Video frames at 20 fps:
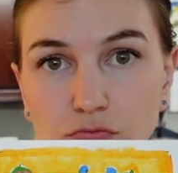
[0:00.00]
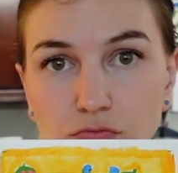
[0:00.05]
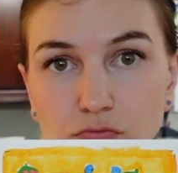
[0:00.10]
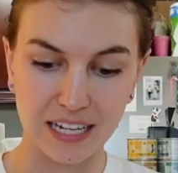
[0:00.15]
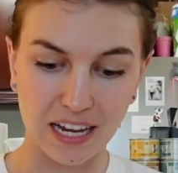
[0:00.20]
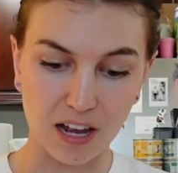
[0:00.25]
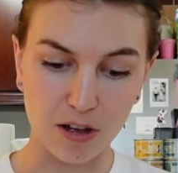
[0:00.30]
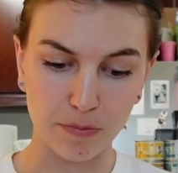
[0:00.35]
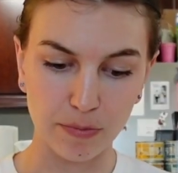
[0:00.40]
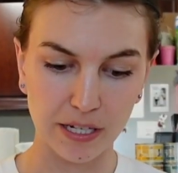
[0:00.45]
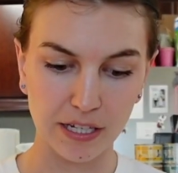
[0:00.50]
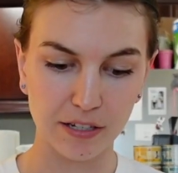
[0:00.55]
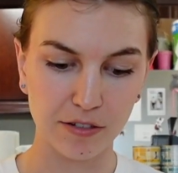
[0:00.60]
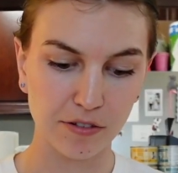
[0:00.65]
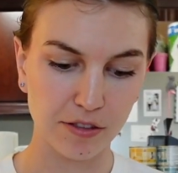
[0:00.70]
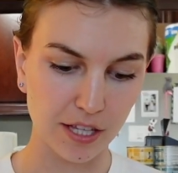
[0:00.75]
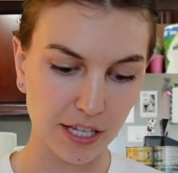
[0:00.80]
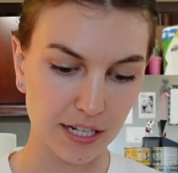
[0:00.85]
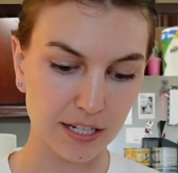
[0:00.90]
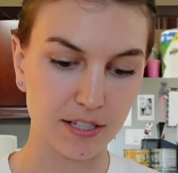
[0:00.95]
Tell me you
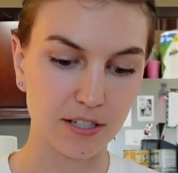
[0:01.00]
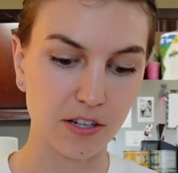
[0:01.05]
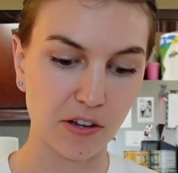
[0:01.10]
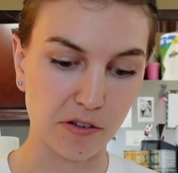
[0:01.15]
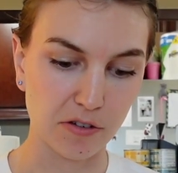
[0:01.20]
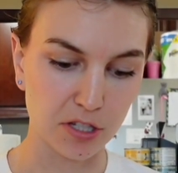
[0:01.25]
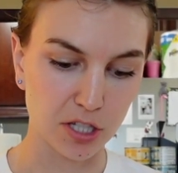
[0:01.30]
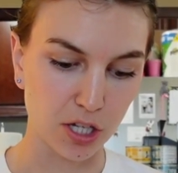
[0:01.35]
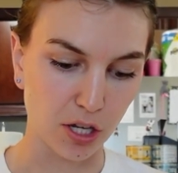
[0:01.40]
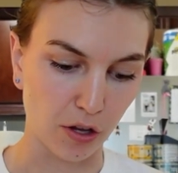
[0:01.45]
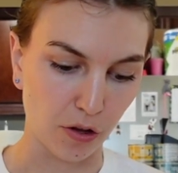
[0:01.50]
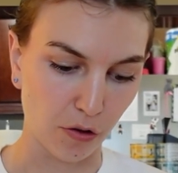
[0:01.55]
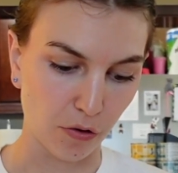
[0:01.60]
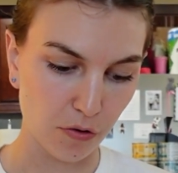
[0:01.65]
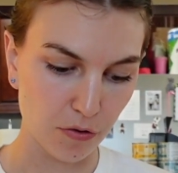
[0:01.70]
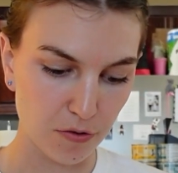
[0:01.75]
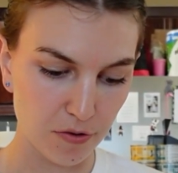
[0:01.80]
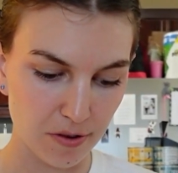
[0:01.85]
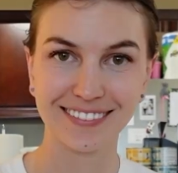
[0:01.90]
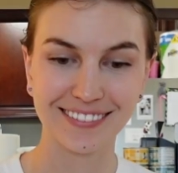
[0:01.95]
think so
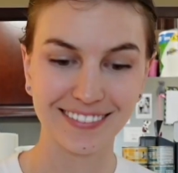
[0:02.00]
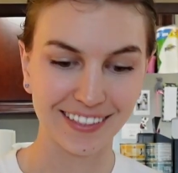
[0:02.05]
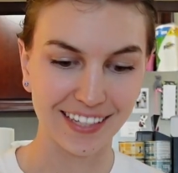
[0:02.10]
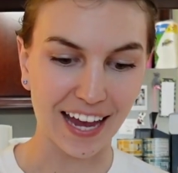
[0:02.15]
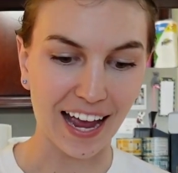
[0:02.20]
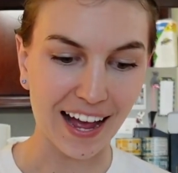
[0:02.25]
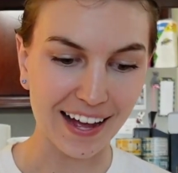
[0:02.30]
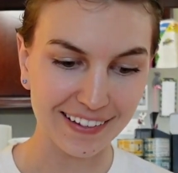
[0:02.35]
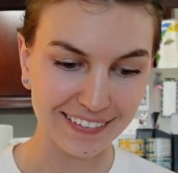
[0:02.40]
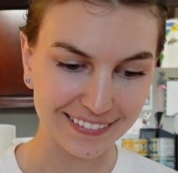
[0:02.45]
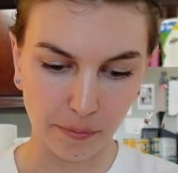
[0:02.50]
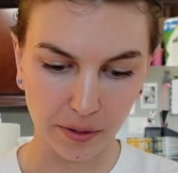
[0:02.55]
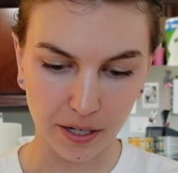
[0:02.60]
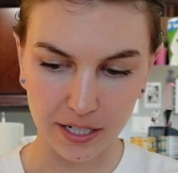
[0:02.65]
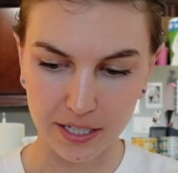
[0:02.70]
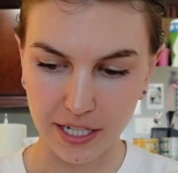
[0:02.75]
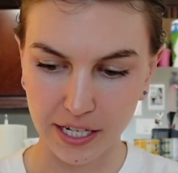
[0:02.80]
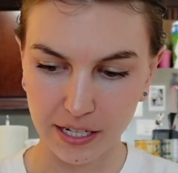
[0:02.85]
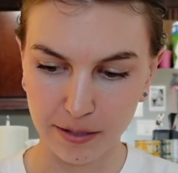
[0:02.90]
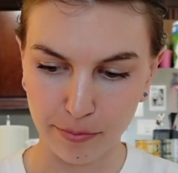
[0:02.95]
too. Yeah, I'm gonna
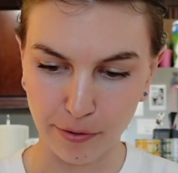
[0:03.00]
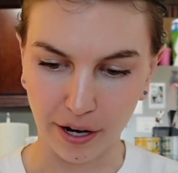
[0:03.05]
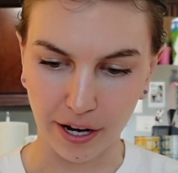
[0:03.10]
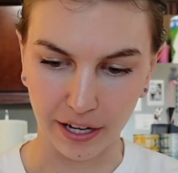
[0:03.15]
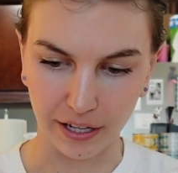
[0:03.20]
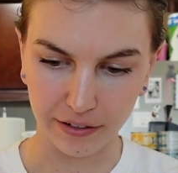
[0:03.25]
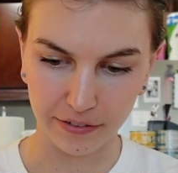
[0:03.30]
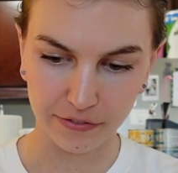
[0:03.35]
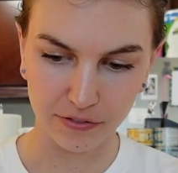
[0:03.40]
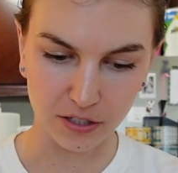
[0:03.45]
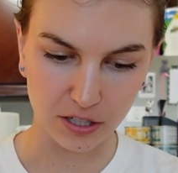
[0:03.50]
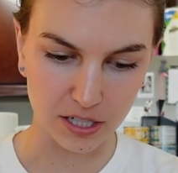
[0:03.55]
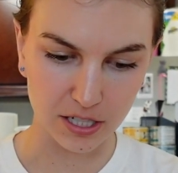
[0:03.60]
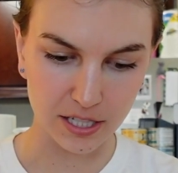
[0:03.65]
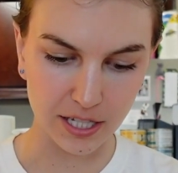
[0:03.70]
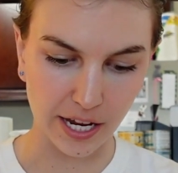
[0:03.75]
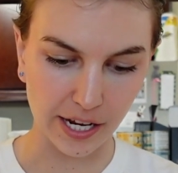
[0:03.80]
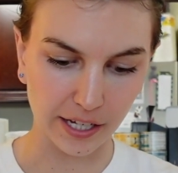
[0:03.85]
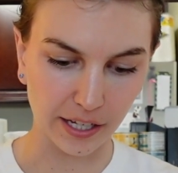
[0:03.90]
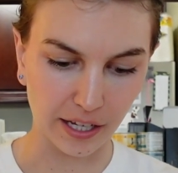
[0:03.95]
take a break for a
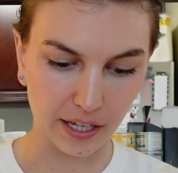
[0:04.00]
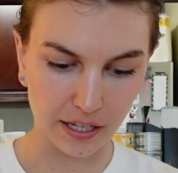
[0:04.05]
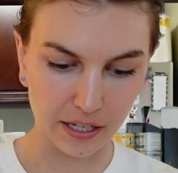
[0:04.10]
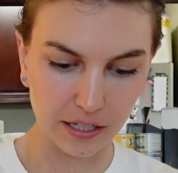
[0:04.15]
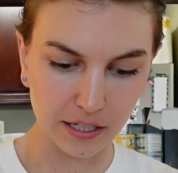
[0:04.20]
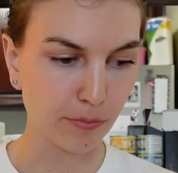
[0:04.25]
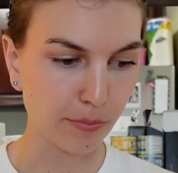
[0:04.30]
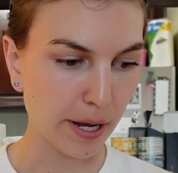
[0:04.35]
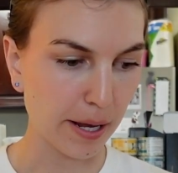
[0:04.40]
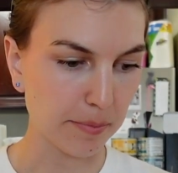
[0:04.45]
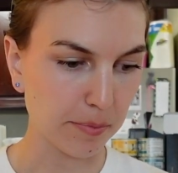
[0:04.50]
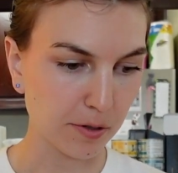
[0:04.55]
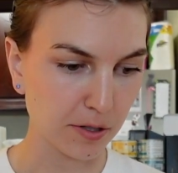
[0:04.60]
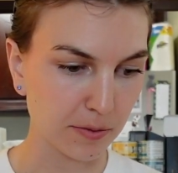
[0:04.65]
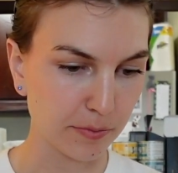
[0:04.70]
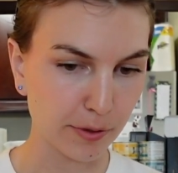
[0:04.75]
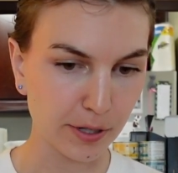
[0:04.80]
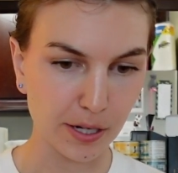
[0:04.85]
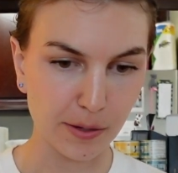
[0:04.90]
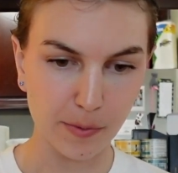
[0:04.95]
second. The paper's
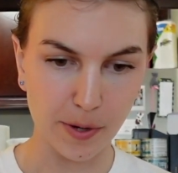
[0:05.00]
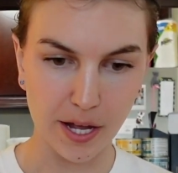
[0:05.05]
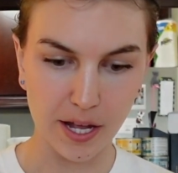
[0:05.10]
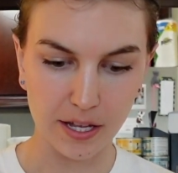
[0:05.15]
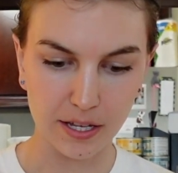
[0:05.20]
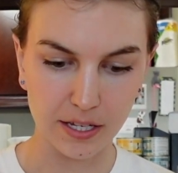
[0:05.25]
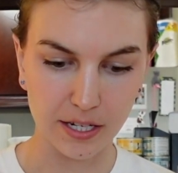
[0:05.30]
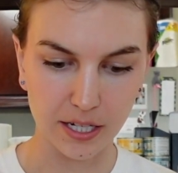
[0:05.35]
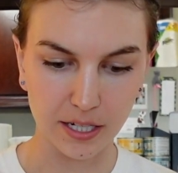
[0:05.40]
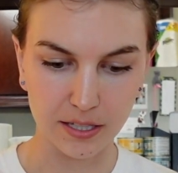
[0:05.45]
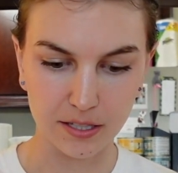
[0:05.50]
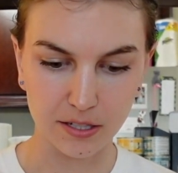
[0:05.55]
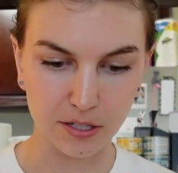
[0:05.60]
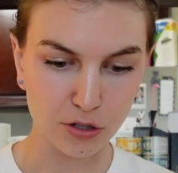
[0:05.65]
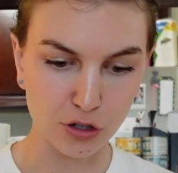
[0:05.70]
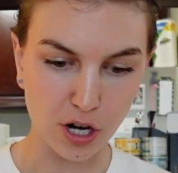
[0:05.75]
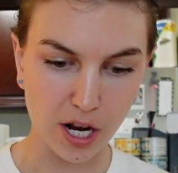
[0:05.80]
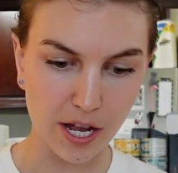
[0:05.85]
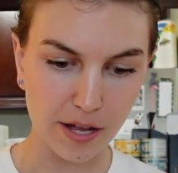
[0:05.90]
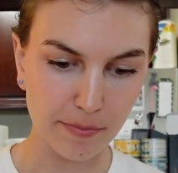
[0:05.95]
pretty wet, it needs to
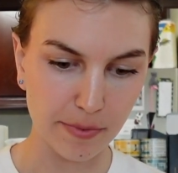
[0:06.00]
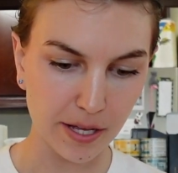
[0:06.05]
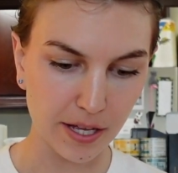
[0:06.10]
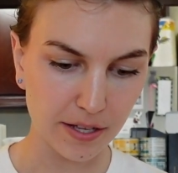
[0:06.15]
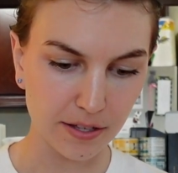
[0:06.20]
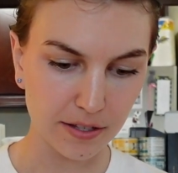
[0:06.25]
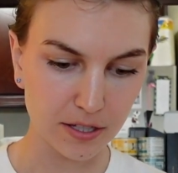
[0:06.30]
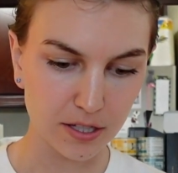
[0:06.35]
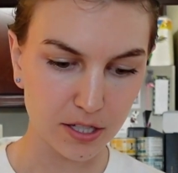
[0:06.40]
dry a bit.